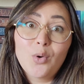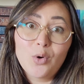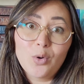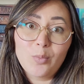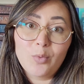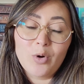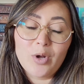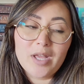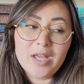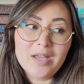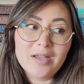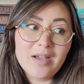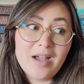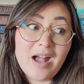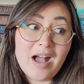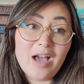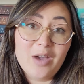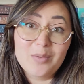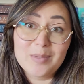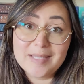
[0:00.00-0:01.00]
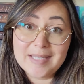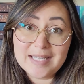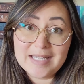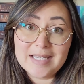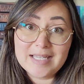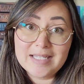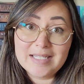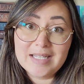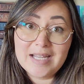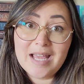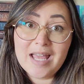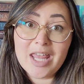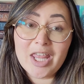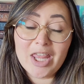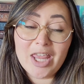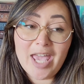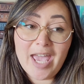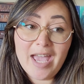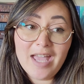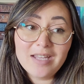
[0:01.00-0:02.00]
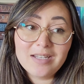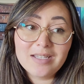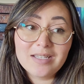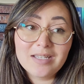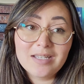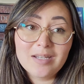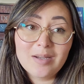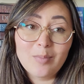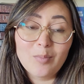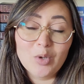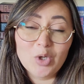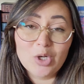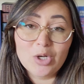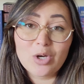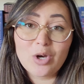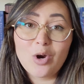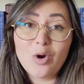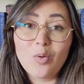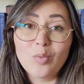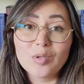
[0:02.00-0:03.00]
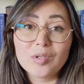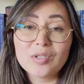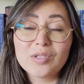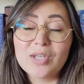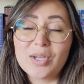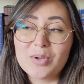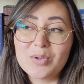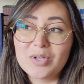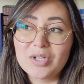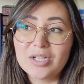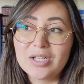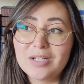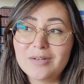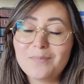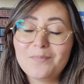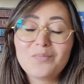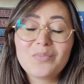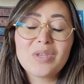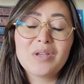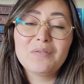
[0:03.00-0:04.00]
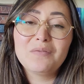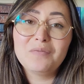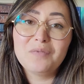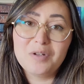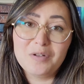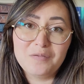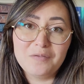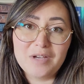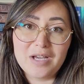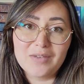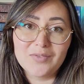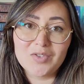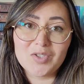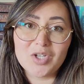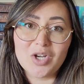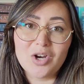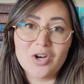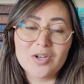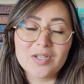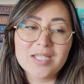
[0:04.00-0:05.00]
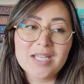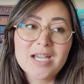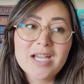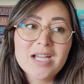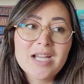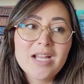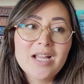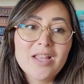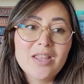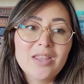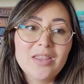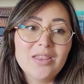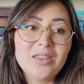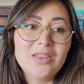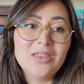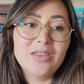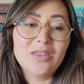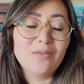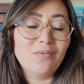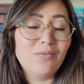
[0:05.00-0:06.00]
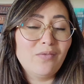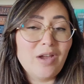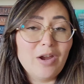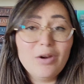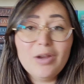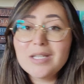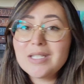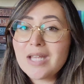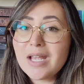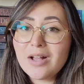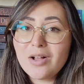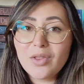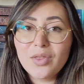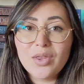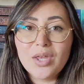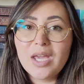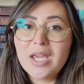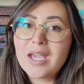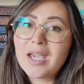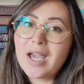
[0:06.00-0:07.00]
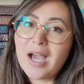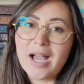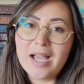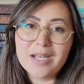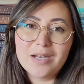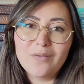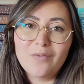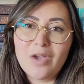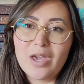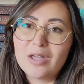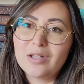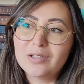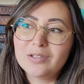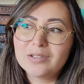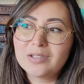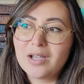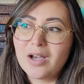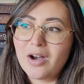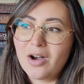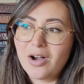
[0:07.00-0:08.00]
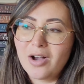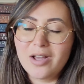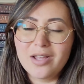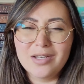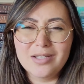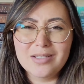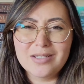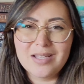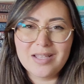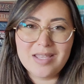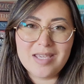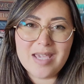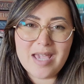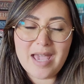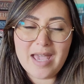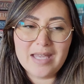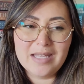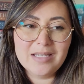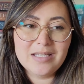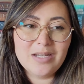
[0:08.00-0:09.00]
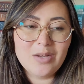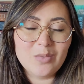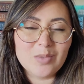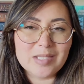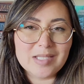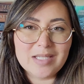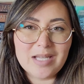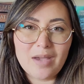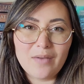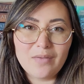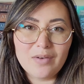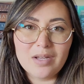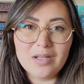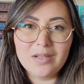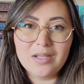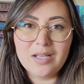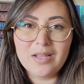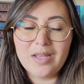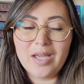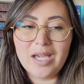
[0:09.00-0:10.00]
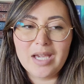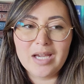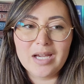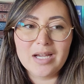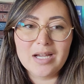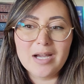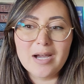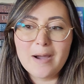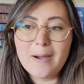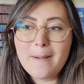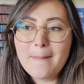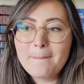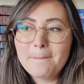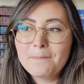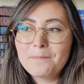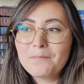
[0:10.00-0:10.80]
oh boy, I was in. That book was so good. Full 5 stars. The fairy tale thing kind of held on to the end. It was definitely like a